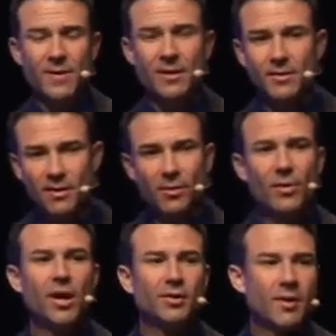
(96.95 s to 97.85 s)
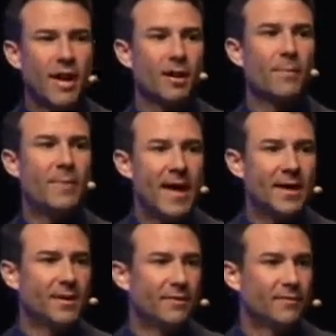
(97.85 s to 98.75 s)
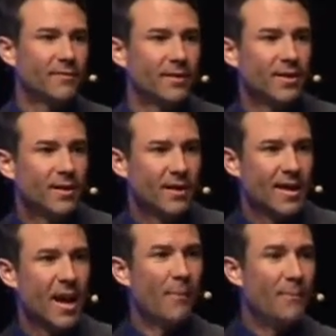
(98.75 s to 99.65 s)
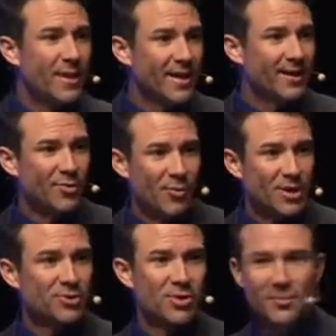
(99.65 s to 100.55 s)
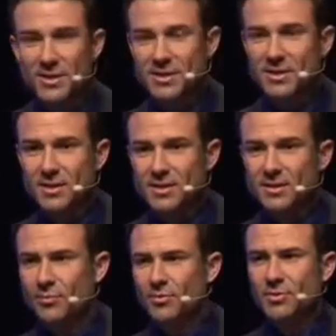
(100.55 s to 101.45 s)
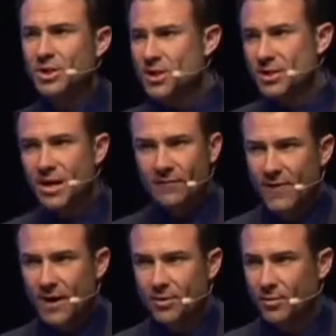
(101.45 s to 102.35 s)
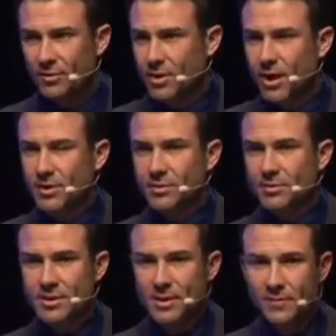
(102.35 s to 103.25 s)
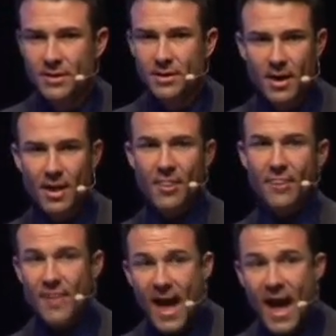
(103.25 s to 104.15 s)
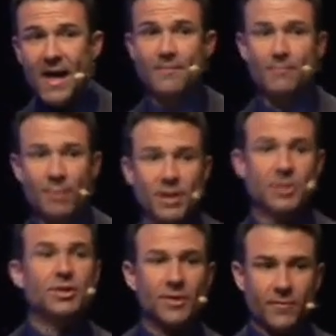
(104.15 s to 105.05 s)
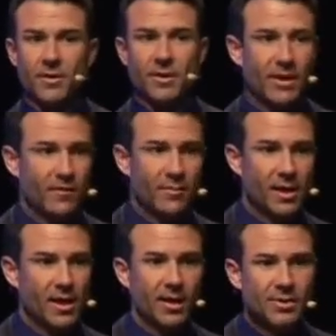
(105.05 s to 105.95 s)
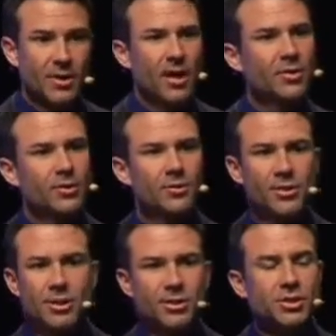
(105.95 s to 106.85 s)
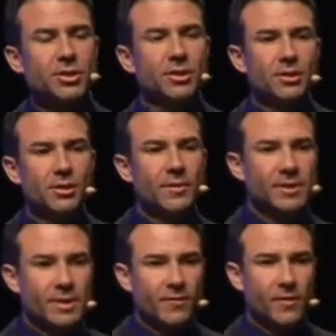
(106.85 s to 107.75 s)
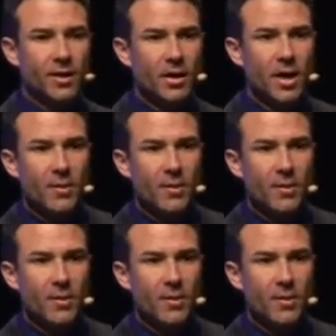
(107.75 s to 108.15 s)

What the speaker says: I mean, we all know how competitive and how big the restaurant business is. And Cheesecake Factory, they're not doing something that much different than everybody else. They're doing things just a little bit different.